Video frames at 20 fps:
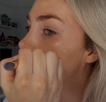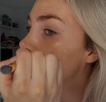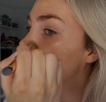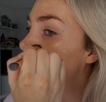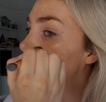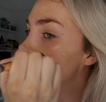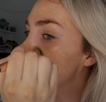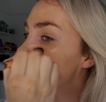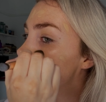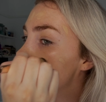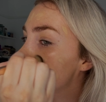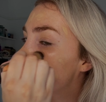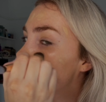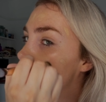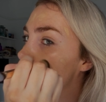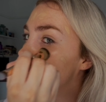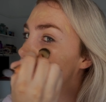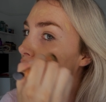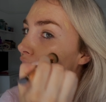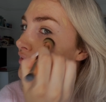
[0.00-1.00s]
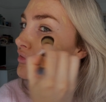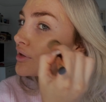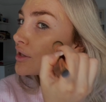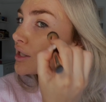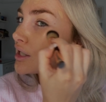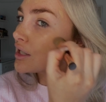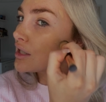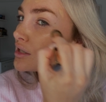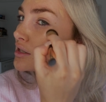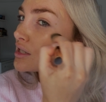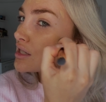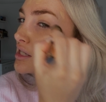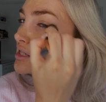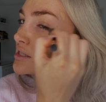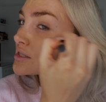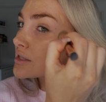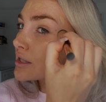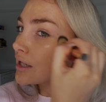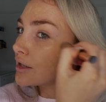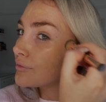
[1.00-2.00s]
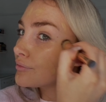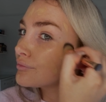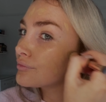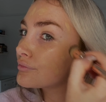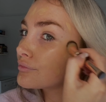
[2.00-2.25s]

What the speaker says: I'm just buffing it into the skin.